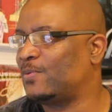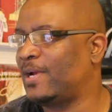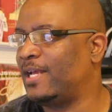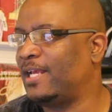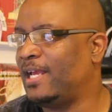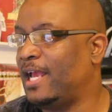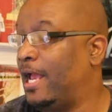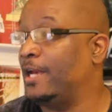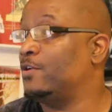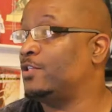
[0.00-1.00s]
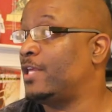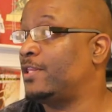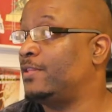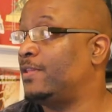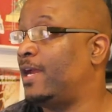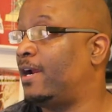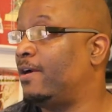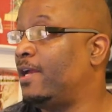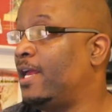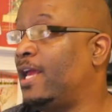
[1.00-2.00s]
way, and there's nothing there.
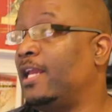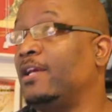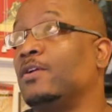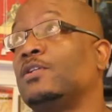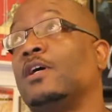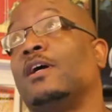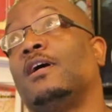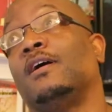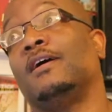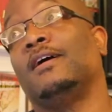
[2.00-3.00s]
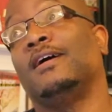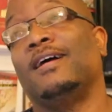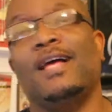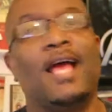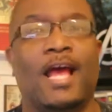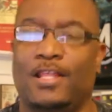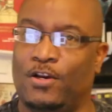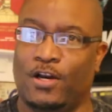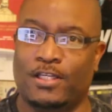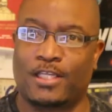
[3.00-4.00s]
And he goes, ah, and then
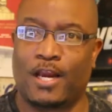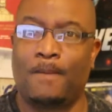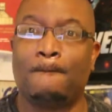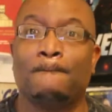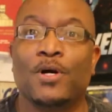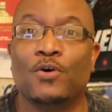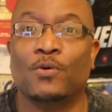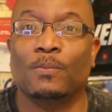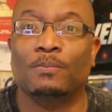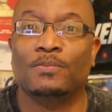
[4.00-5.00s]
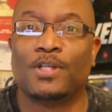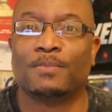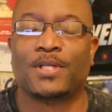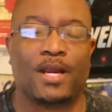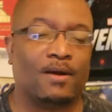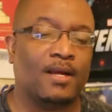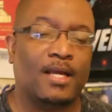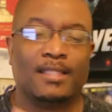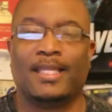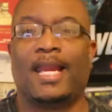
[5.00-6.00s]
all of a sudden, boom, jump scare.
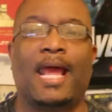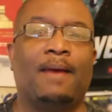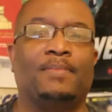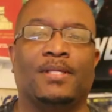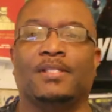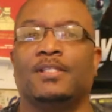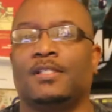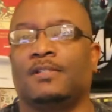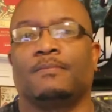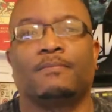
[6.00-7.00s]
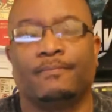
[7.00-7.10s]
That happens